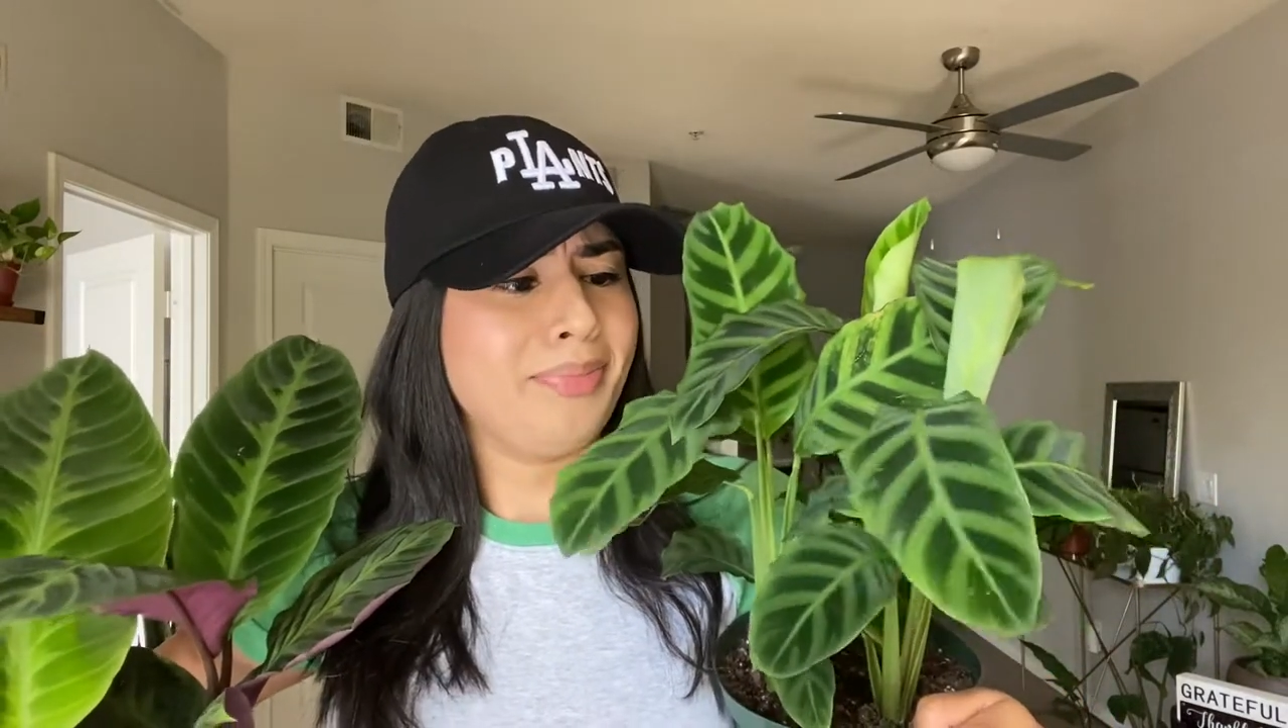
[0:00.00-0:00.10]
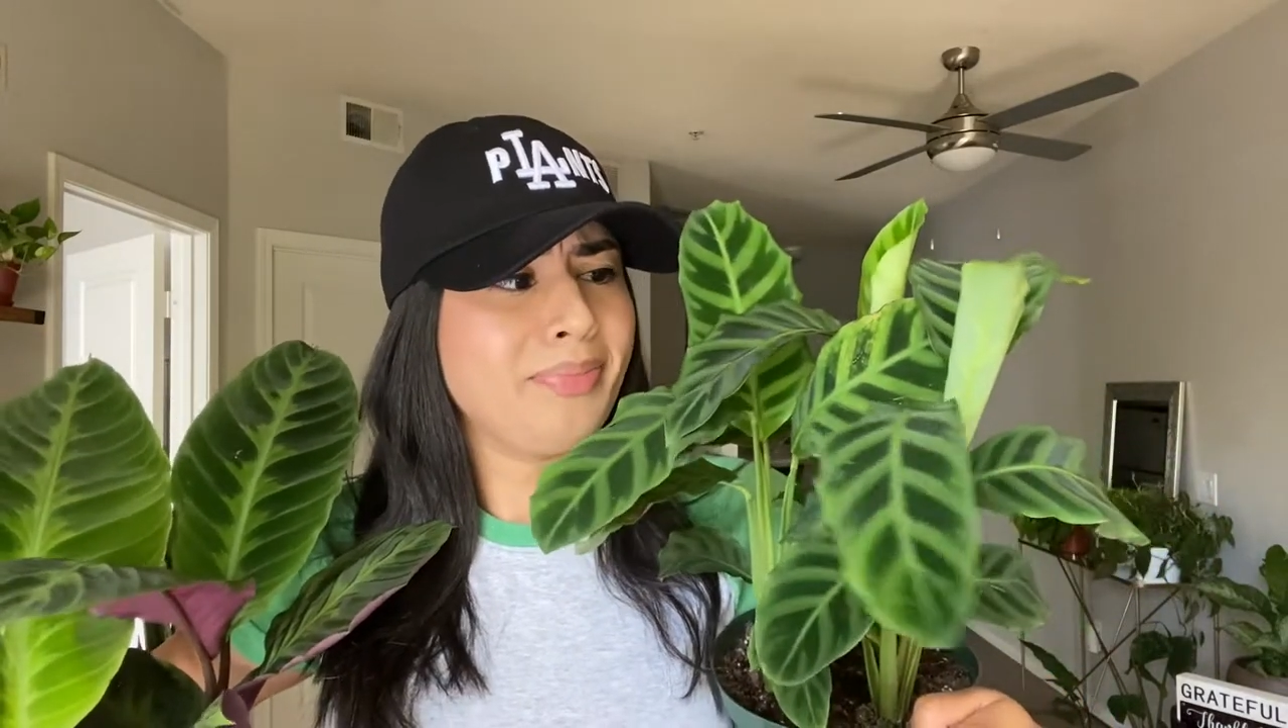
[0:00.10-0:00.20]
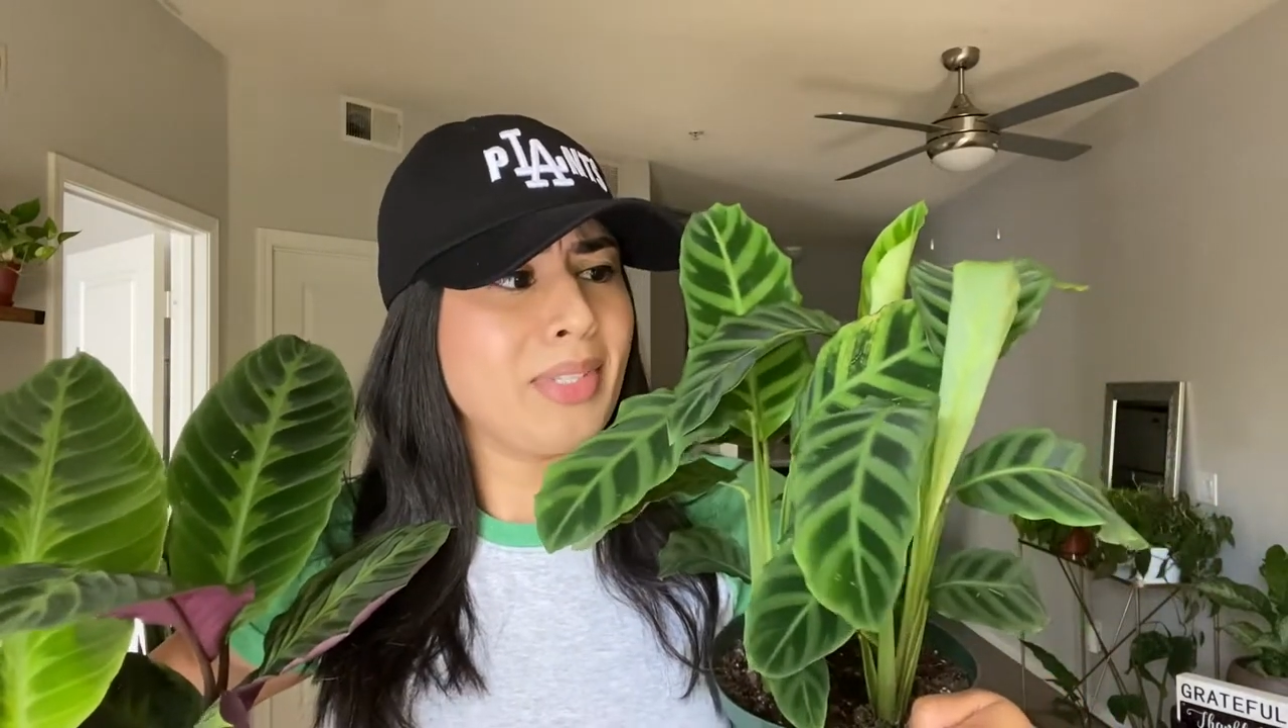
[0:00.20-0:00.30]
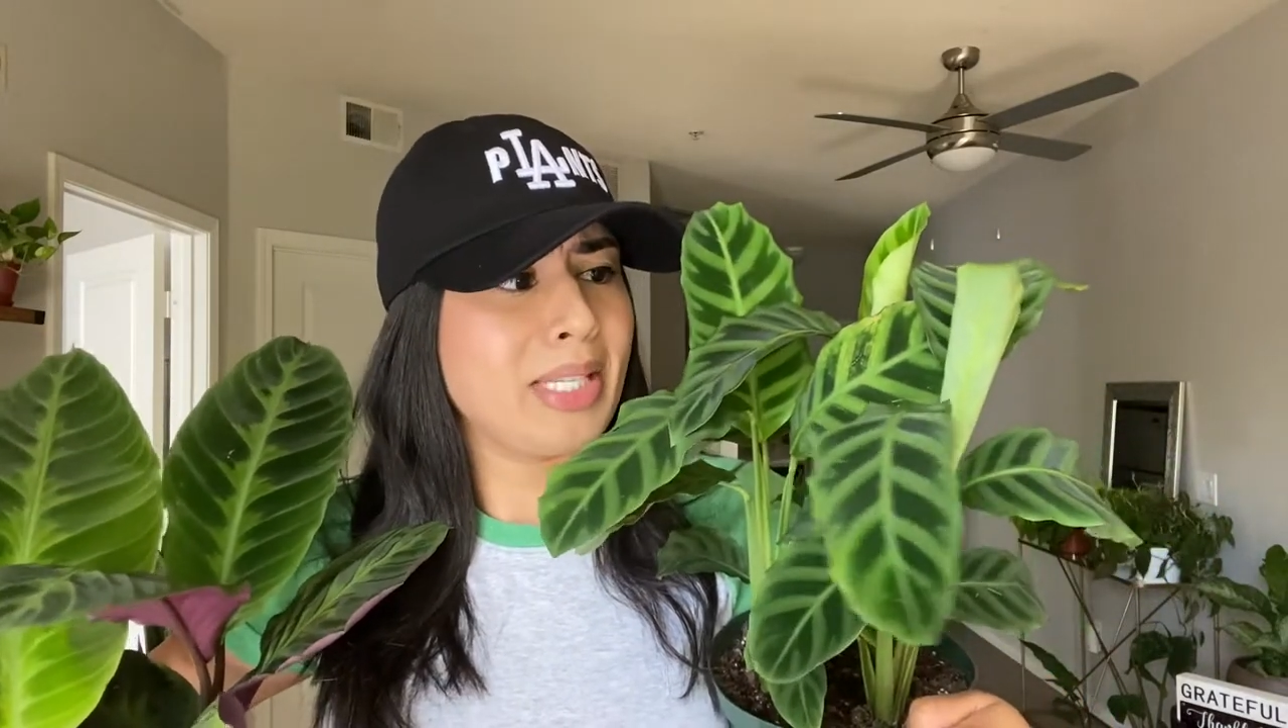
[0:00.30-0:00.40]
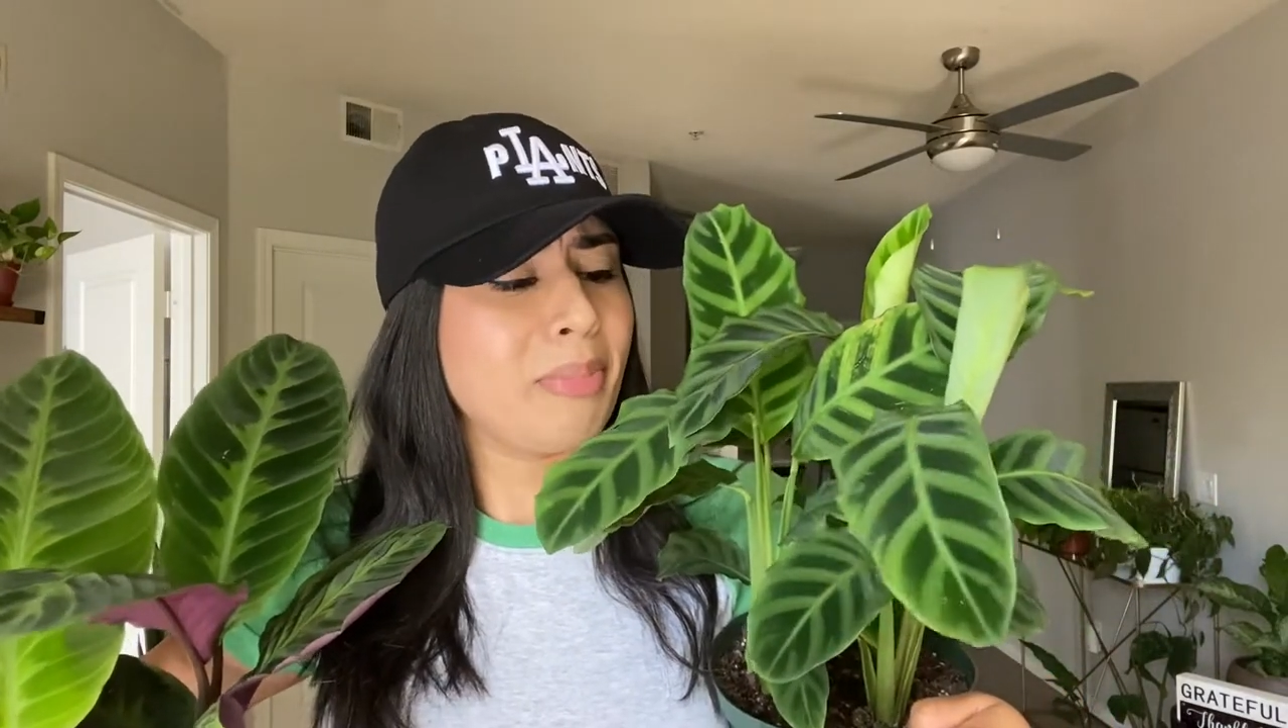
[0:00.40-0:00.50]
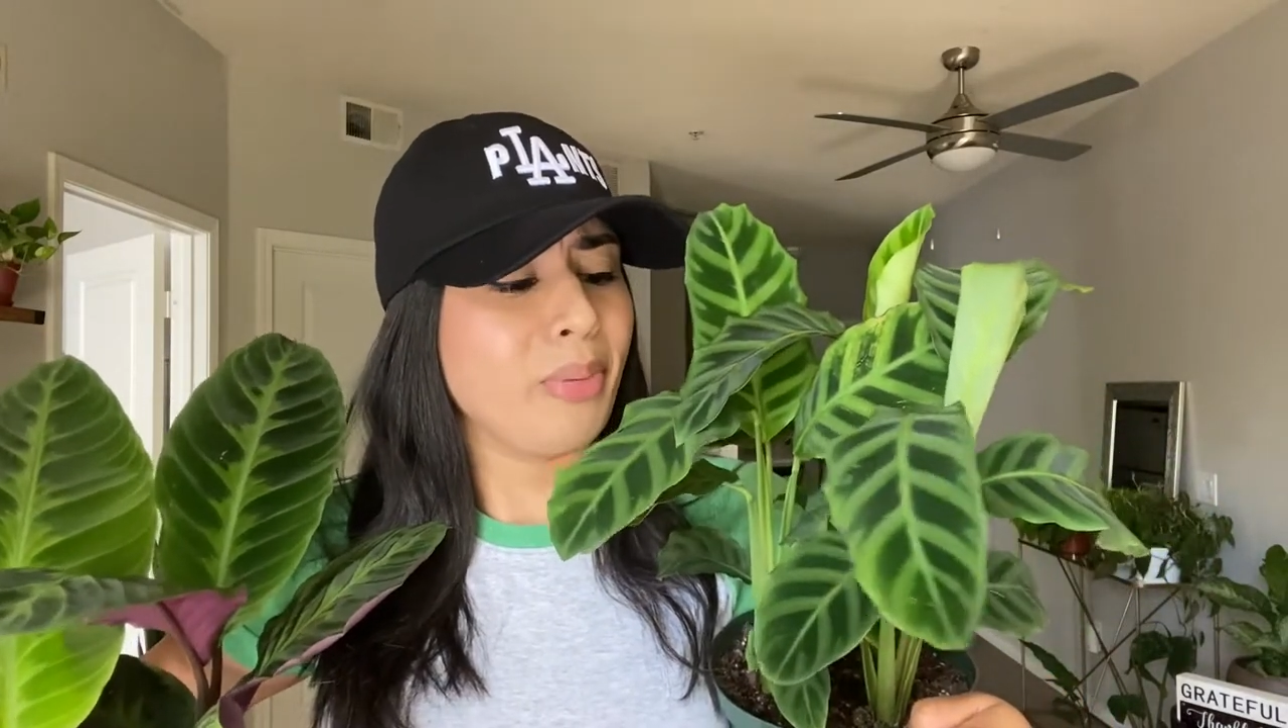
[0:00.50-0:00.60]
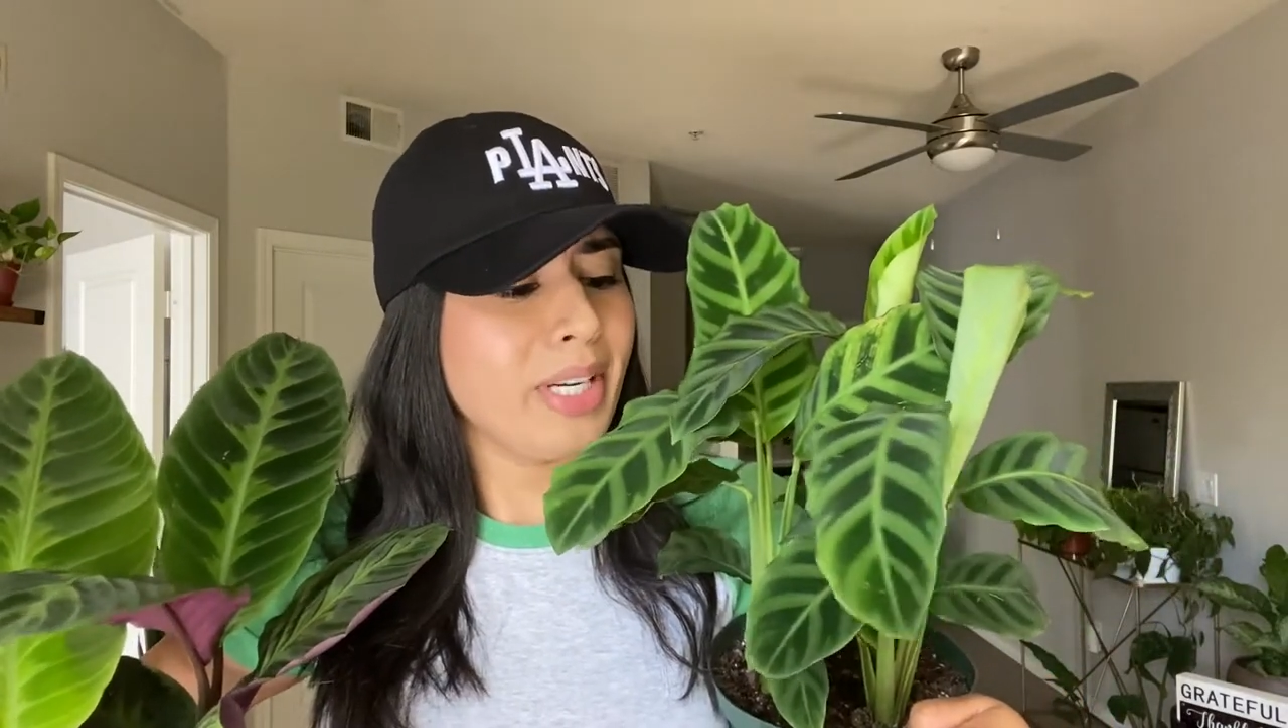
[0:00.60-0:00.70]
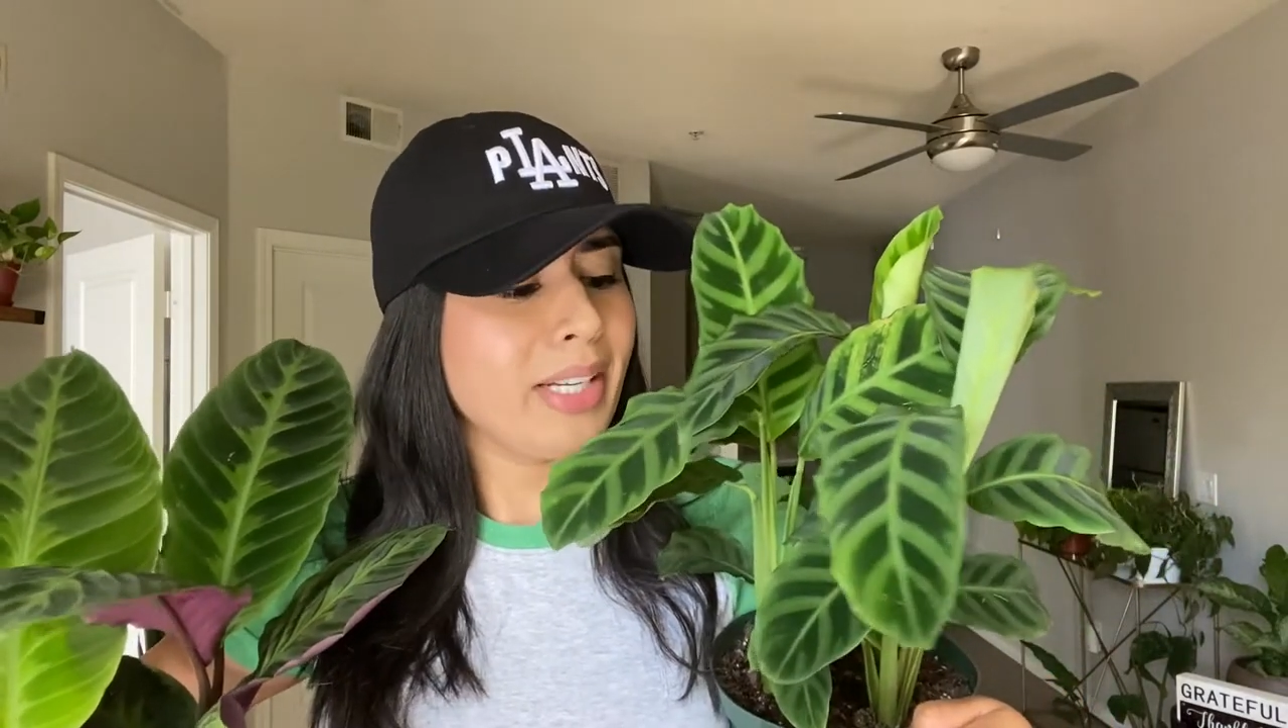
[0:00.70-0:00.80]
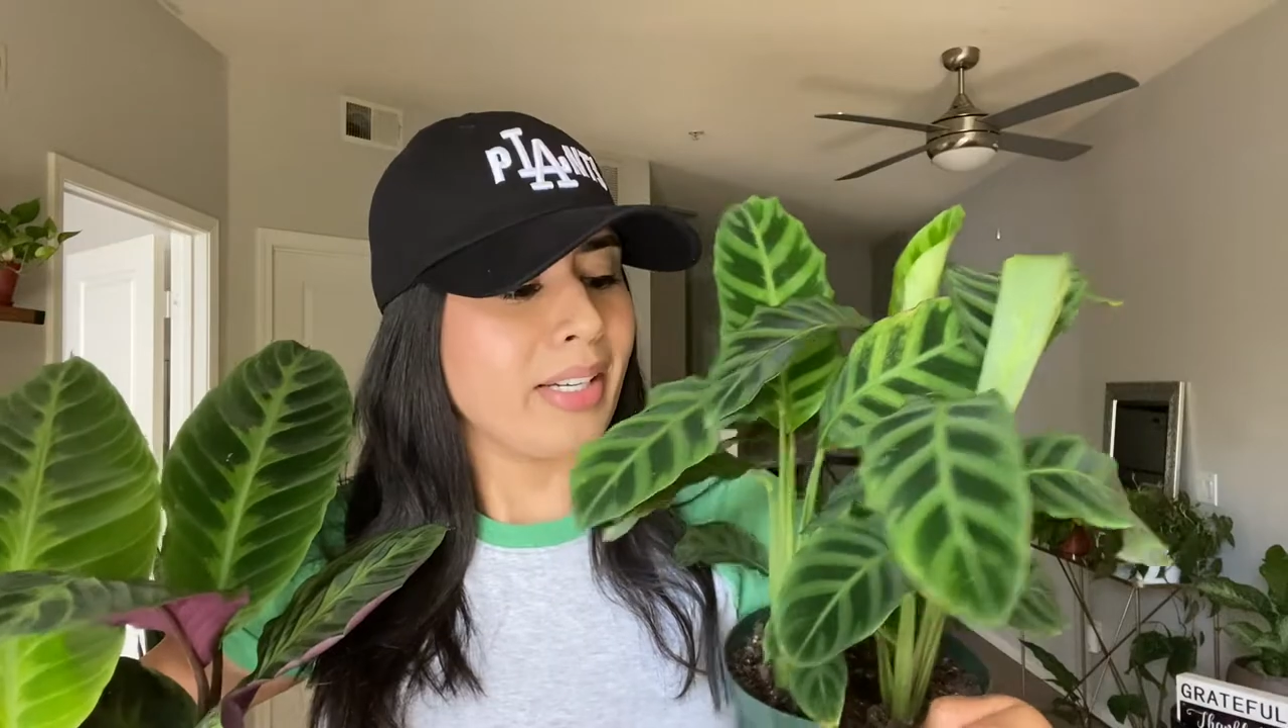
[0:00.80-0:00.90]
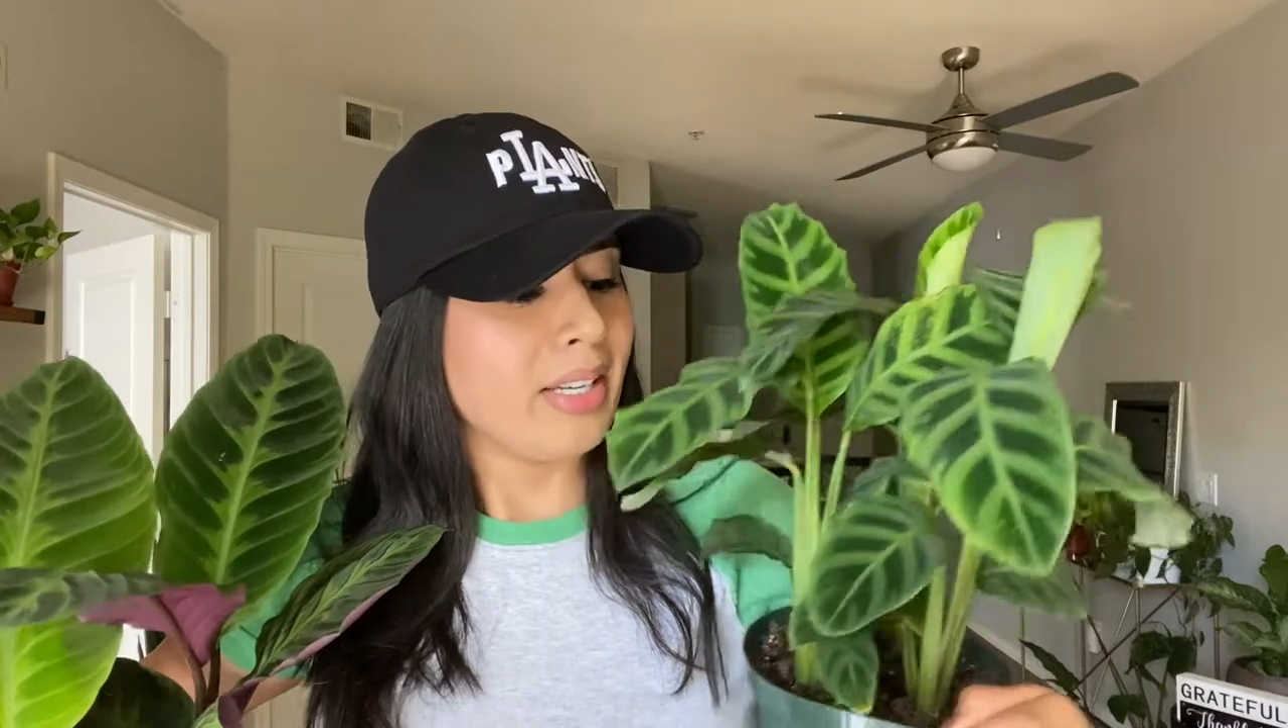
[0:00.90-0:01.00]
Zebrina,